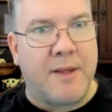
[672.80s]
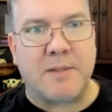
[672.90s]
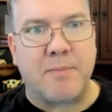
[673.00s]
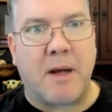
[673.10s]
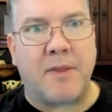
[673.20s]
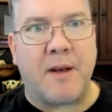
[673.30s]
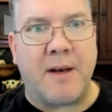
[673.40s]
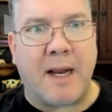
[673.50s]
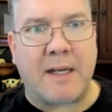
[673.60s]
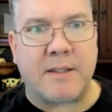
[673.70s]
this month
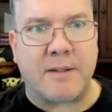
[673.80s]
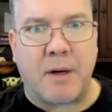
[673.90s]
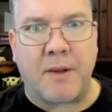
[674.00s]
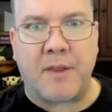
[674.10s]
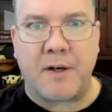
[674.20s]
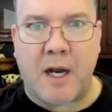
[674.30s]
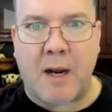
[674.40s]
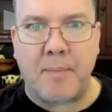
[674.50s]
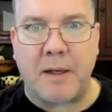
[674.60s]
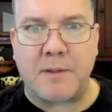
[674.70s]
and next month the
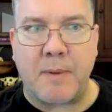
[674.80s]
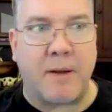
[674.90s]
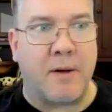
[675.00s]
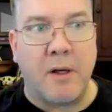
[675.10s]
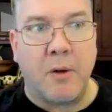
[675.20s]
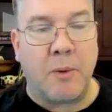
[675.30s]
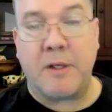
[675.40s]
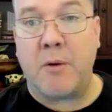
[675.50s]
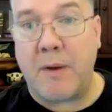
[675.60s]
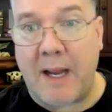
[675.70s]
topics, but we
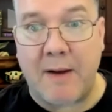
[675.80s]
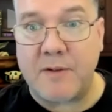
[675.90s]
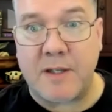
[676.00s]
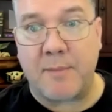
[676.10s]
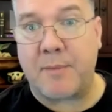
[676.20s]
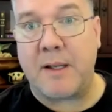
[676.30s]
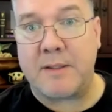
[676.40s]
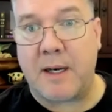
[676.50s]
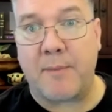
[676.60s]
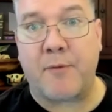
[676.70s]
don't have something
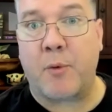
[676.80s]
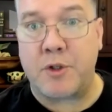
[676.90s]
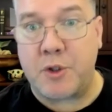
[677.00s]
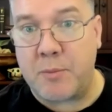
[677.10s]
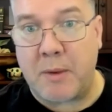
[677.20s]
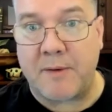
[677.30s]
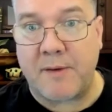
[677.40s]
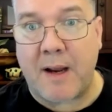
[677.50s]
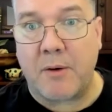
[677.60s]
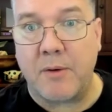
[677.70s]
set up for 2
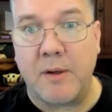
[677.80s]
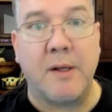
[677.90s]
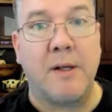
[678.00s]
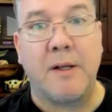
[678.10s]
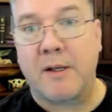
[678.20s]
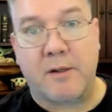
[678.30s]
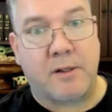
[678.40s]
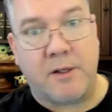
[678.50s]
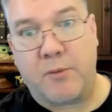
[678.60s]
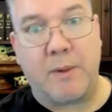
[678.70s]
months out.
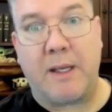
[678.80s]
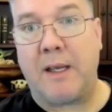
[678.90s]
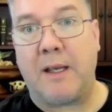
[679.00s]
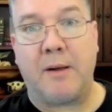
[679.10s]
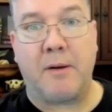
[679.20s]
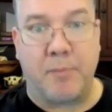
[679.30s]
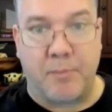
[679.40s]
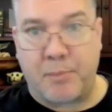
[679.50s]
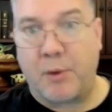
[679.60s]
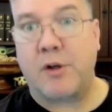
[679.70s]
Could we
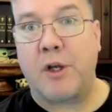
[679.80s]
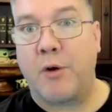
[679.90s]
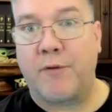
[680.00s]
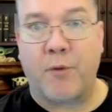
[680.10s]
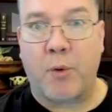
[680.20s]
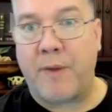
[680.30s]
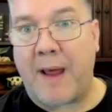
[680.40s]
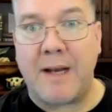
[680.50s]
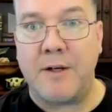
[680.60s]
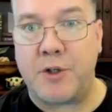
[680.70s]
book you for
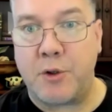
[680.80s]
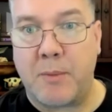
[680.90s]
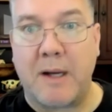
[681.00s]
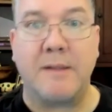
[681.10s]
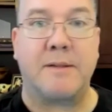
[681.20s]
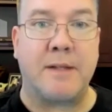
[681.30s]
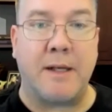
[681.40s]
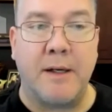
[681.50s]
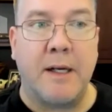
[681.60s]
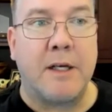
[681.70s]
that in 2 months?
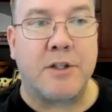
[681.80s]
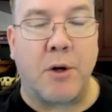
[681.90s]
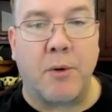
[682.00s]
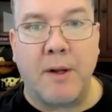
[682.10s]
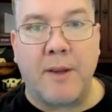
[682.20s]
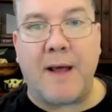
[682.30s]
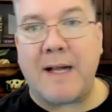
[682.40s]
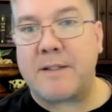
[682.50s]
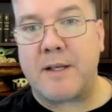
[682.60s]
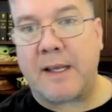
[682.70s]
And so
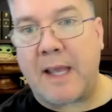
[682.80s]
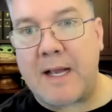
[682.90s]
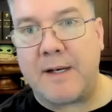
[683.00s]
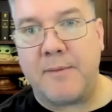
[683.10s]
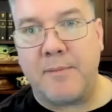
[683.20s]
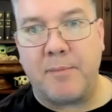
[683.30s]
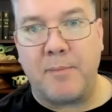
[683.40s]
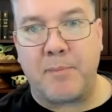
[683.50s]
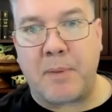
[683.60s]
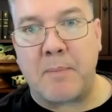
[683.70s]
that's, again,
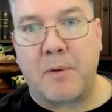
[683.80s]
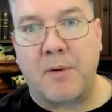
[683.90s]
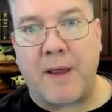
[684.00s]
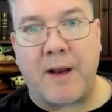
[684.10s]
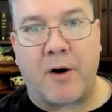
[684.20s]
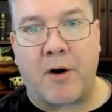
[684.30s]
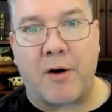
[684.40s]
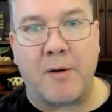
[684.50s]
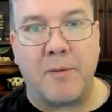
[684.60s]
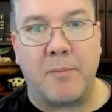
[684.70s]
people that
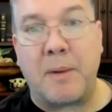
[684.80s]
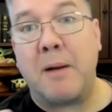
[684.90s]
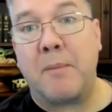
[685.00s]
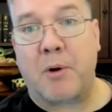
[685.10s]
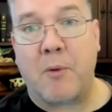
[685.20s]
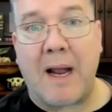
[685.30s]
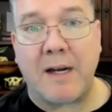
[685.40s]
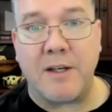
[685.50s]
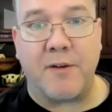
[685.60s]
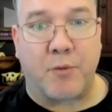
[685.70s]
are being
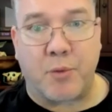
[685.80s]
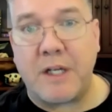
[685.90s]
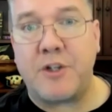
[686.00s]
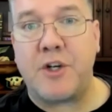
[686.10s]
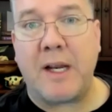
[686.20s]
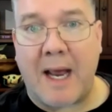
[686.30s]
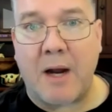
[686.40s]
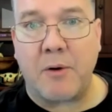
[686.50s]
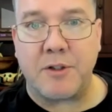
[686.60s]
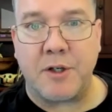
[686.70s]
proactive, reaching
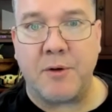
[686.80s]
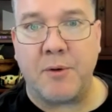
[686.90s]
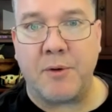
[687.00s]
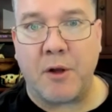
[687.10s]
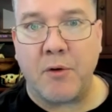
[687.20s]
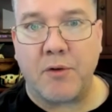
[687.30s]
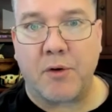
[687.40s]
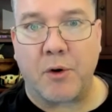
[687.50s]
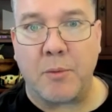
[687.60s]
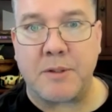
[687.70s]
out to the
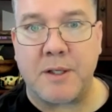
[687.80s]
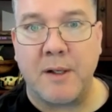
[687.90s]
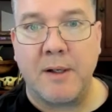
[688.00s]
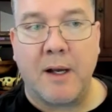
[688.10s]
user groups.